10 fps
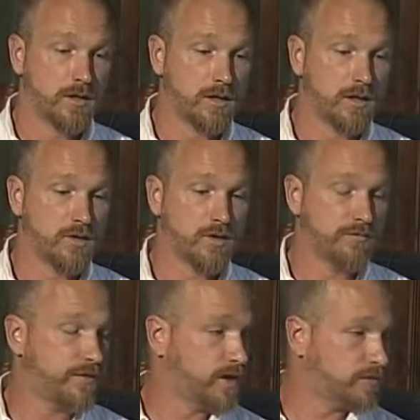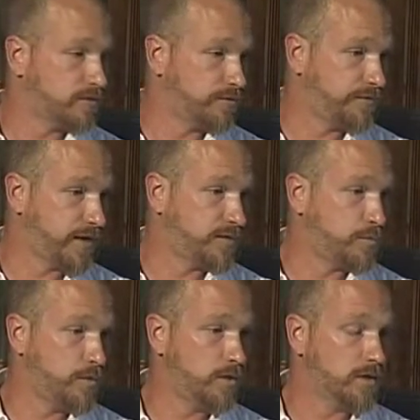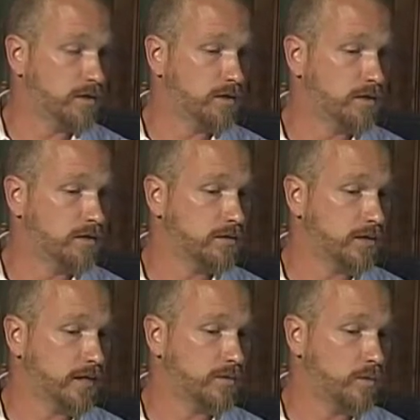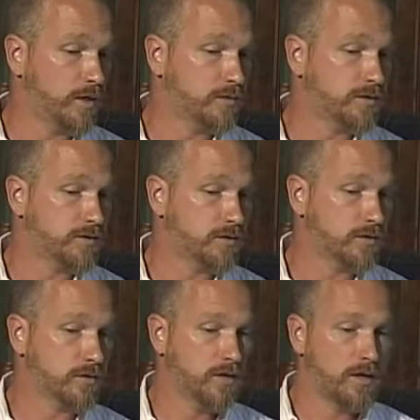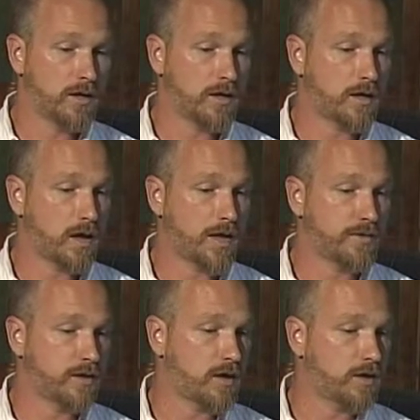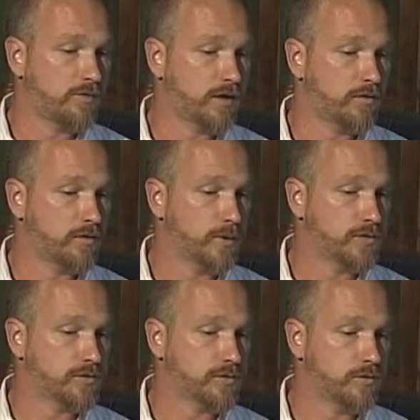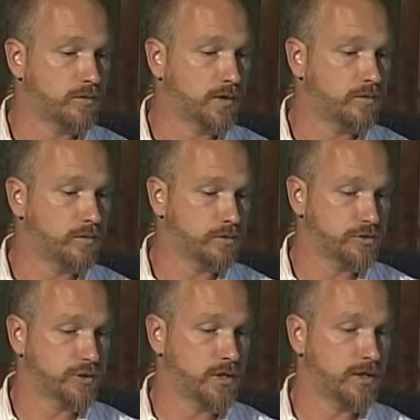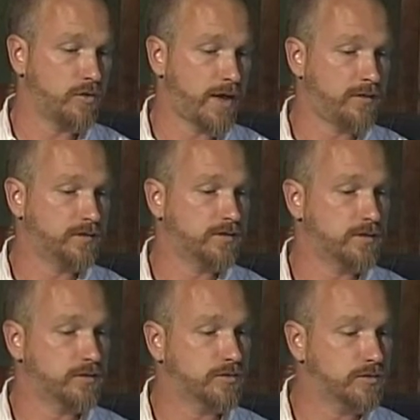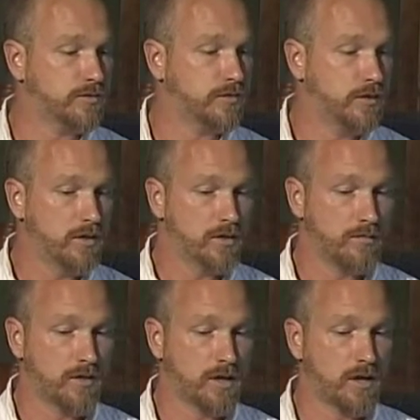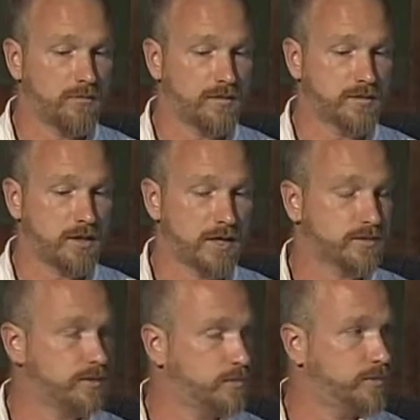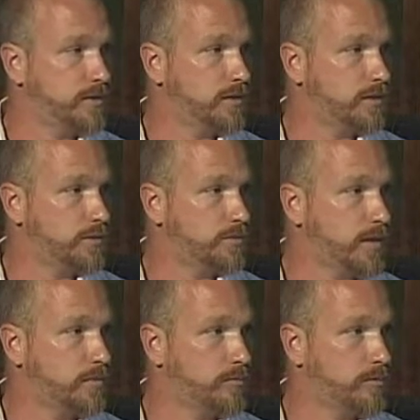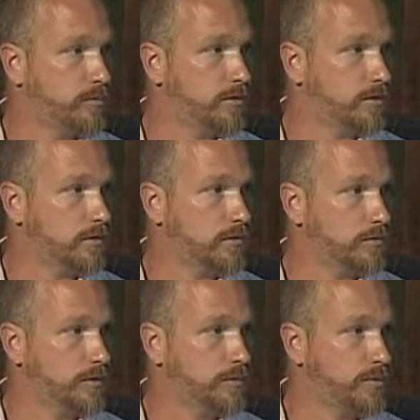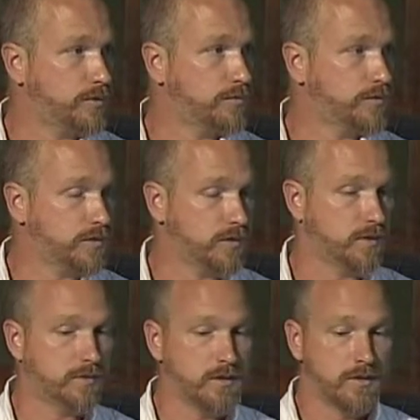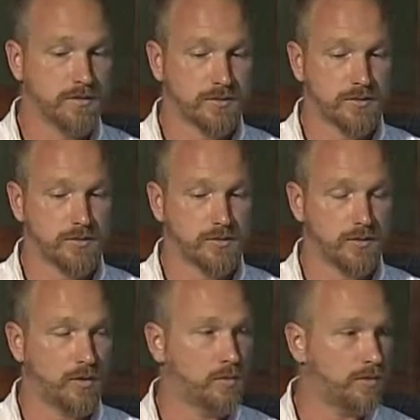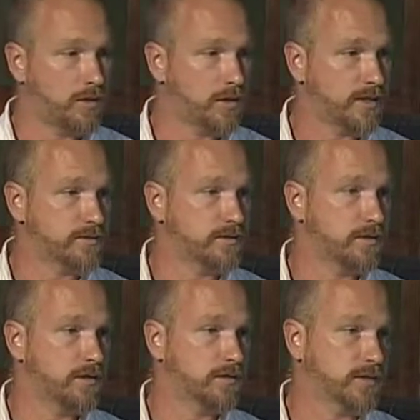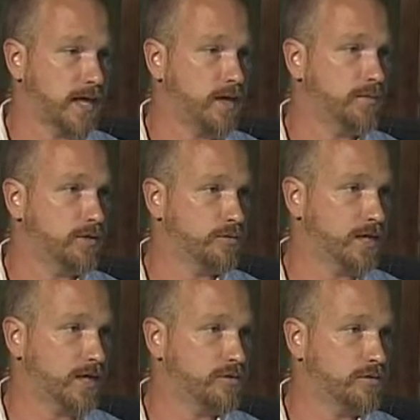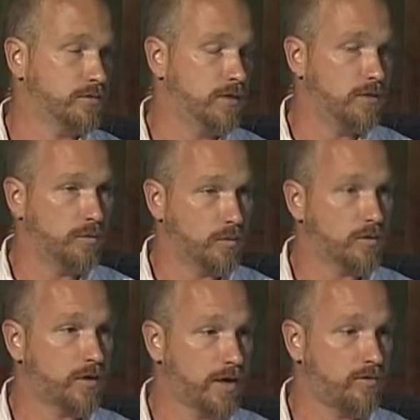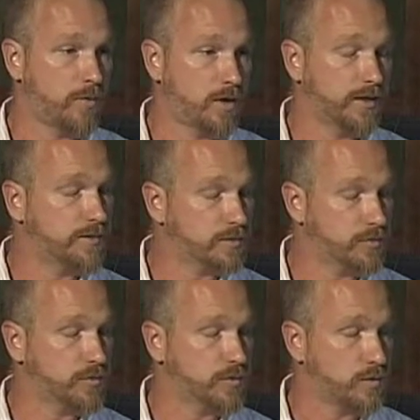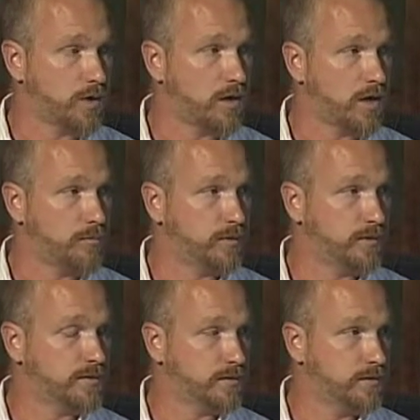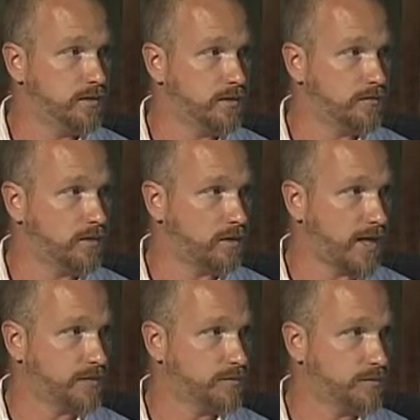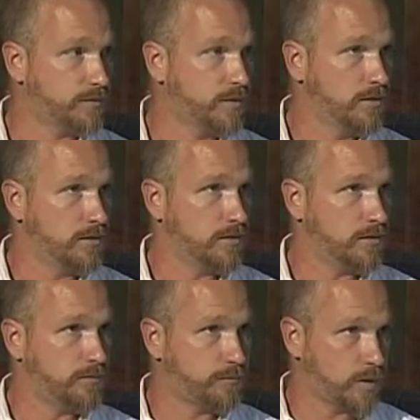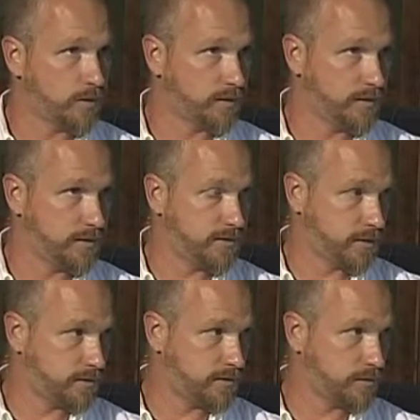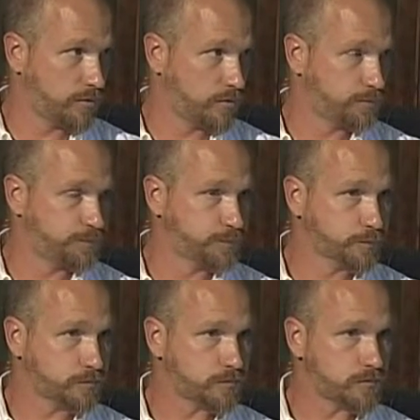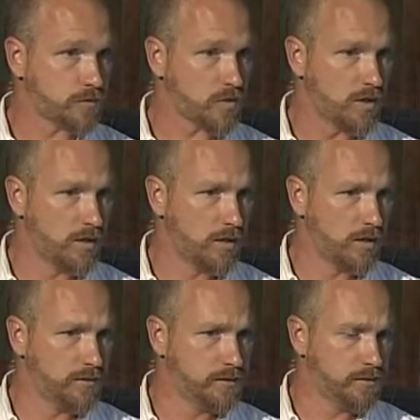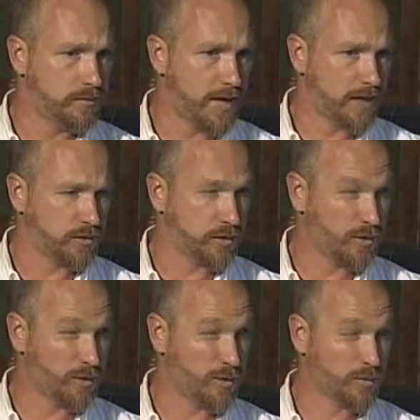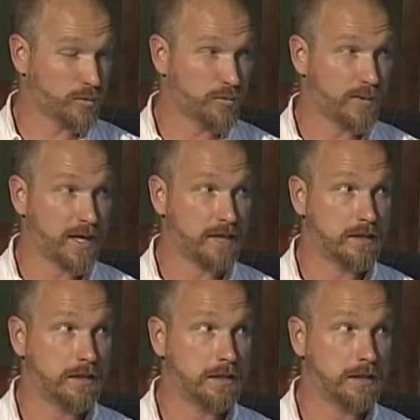you can find us on Facebook at the Wellness Center. I think all of our information is going out. Of course, Johnny will have this here too, but all of these classes will be in the newspaper. Uh, we're going to publish these so that you'll know when the classes are, time and location. But we're going to have them all at the Central Square complex in the different classrooms, uh, partly in the Teen Center, mm -hmm. uh, the Magnolia Room, and